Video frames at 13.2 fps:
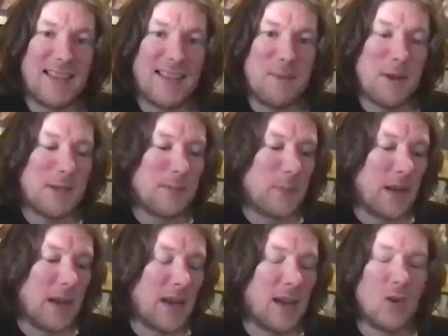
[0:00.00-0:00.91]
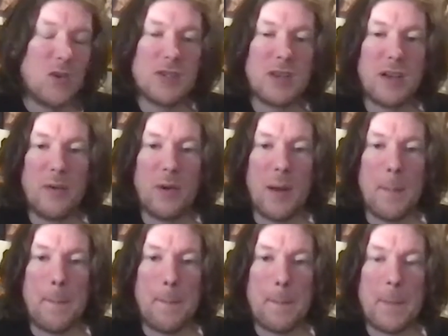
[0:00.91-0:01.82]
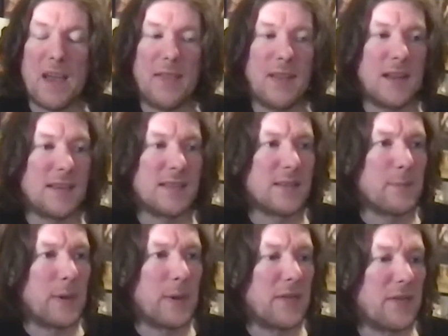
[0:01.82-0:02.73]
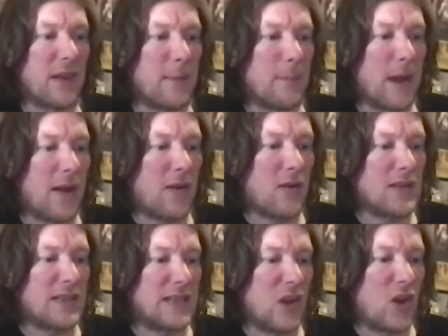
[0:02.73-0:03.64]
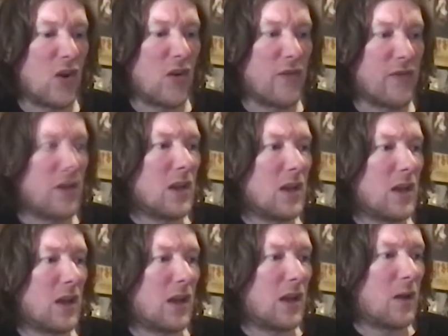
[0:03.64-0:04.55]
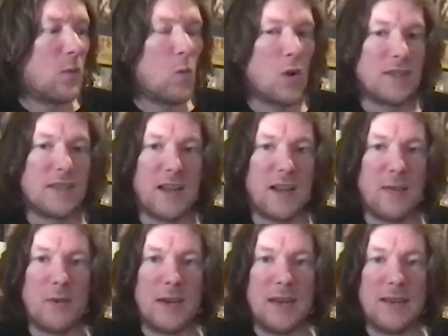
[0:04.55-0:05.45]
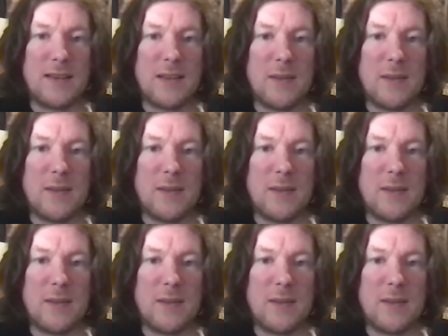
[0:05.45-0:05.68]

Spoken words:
he must be. And also, I think it's a bit of a parody of what did I read?